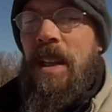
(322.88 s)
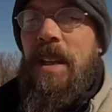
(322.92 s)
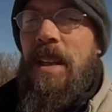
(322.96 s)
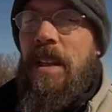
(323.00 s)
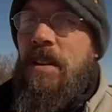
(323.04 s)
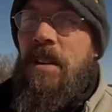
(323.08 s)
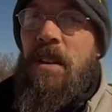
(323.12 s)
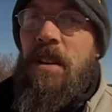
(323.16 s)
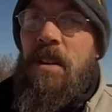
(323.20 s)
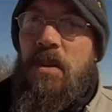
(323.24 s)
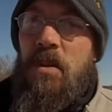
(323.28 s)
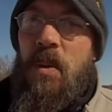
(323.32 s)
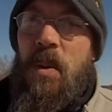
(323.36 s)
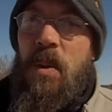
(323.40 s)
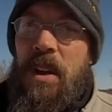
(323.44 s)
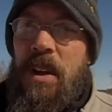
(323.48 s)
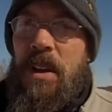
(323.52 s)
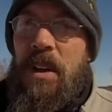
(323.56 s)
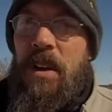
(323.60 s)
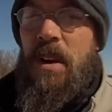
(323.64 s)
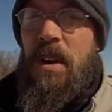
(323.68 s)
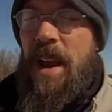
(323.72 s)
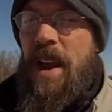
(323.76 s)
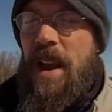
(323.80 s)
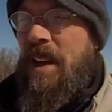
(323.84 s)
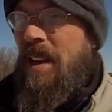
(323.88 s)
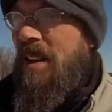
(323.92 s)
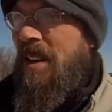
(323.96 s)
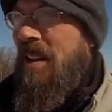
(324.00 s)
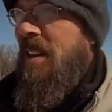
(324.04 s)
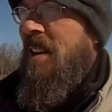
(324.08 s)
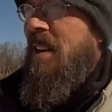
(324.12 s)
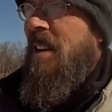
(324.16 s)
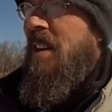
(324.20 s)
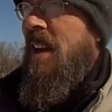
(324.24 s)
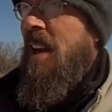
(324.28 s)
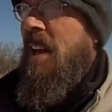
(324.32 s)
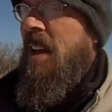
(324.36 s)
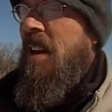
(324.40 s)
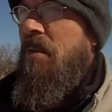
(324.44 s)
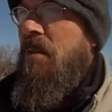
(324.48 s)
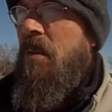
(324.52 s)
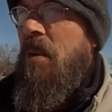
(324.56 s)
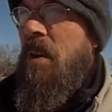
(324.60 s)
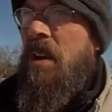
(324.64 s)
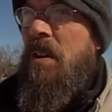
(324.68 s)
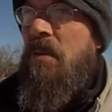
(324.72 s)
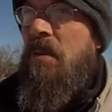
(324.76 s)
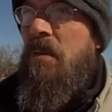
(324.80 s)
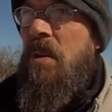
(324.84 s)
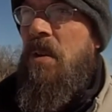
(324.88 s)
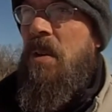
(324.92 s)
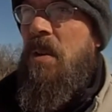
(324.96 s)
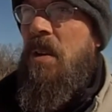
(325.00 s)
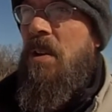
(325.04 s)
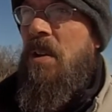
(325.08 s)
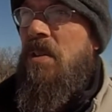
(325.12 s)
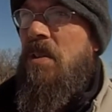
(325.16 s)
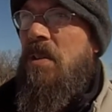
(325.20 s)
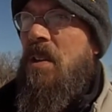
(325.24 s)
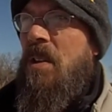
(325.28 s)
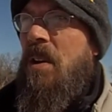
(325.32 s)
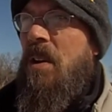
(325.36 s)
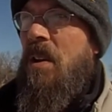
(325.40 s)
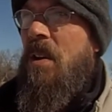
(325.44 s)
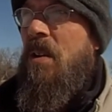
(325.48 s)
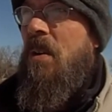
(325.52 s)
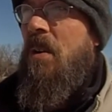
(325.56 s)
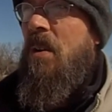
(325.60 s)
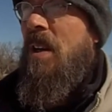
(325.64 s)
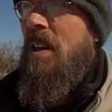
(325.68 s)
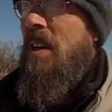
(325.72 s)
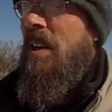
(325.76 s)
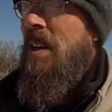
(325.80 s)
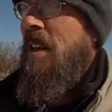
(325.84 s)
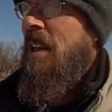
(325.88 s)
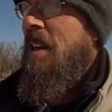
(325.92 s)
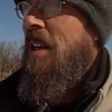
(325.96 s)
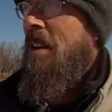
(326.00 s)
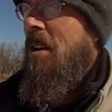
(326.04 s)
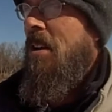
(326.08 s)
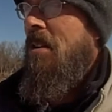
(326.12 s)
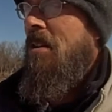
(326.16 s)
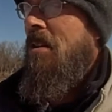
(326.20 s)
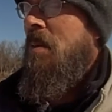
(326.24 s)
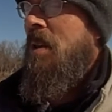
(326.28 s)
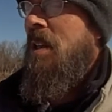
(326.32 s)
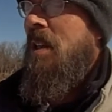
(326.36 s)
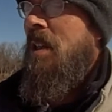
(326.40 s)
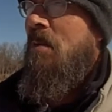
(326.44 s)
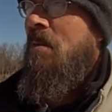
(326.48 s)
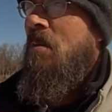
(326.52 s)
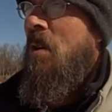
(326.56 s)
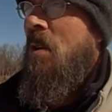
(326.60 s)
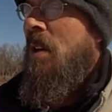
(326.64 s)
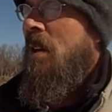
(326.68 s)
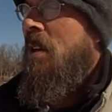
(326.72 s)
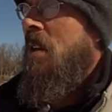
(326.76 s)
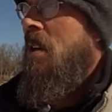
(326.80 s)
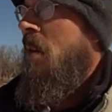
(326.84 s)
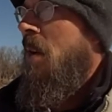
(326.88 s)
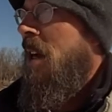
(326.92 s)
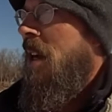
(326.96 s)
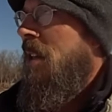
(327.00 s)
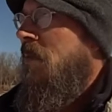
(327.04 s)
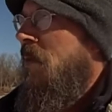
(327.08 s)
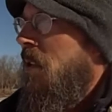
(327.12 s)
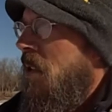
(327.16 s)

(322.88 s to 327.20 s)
at least knows where you're at. I had a friend a few years ago. He called me and wanted to go ice